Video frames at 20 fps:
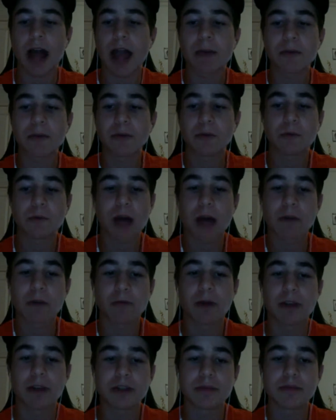I would
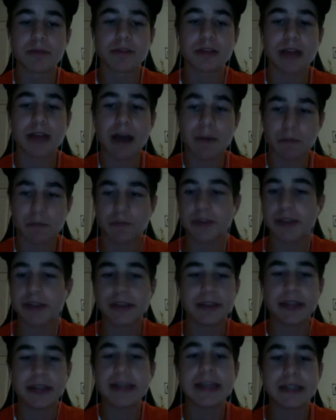want to see.
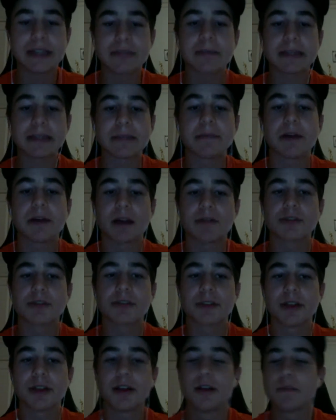They need to make the playoffs
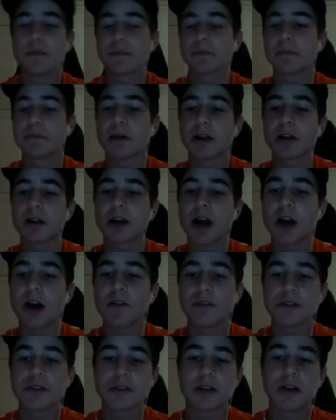this year.
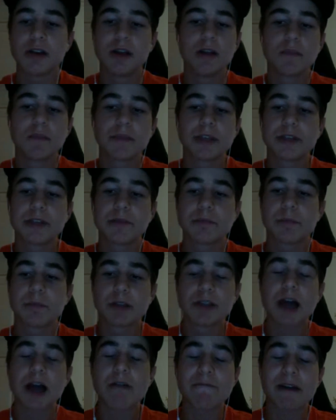Barkov is a
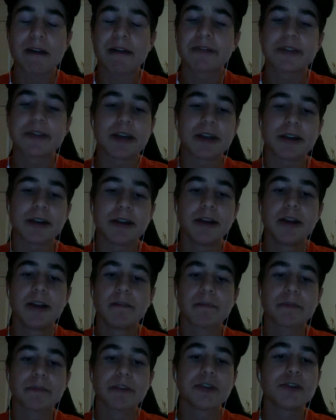top 5 center.
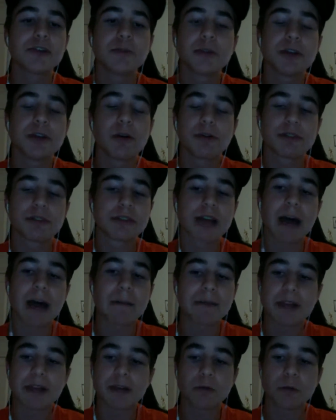Huberdeau is a
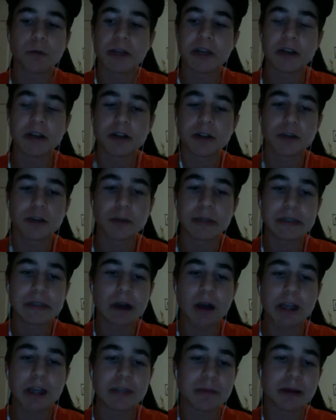top 10 winger. Nobody
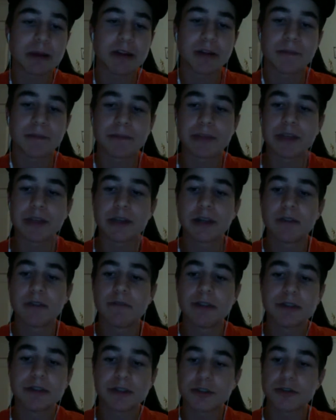talks about him.
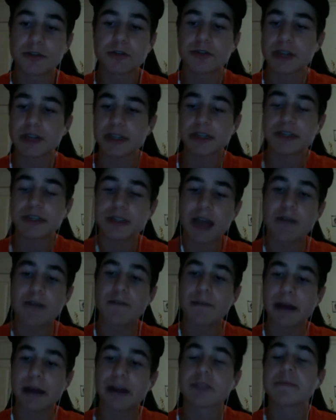Vincent Trocheck needs to
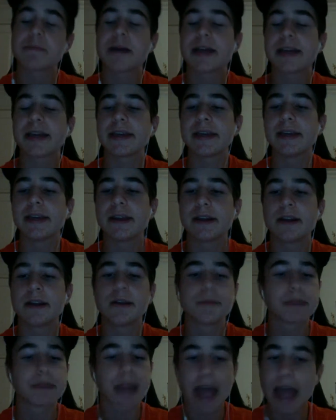have a bounce back
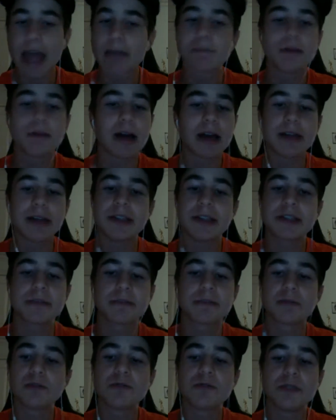year. Eggblad needs
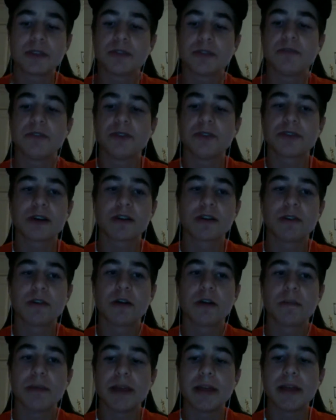to prove he's a first
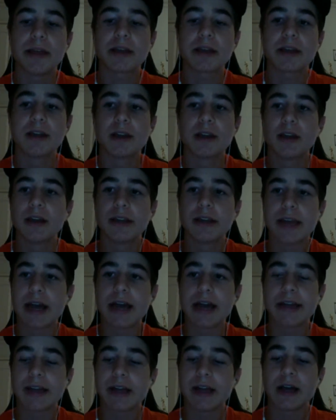overall pick.
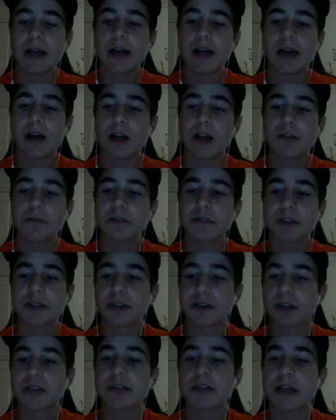Yeah,
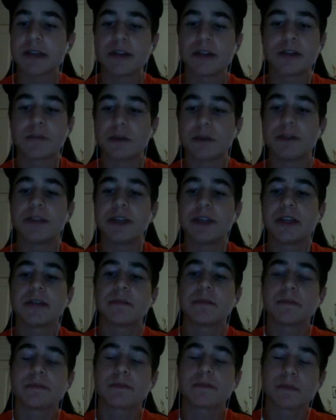100%. They're contenders, but they
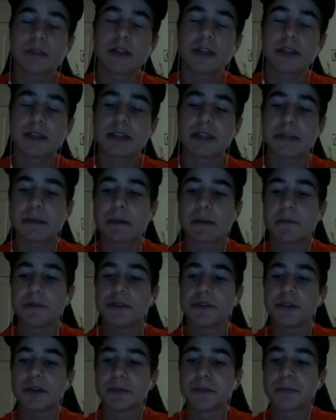need to step up
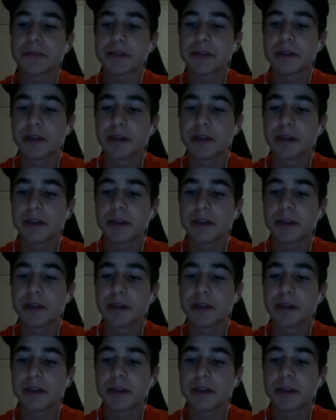this year.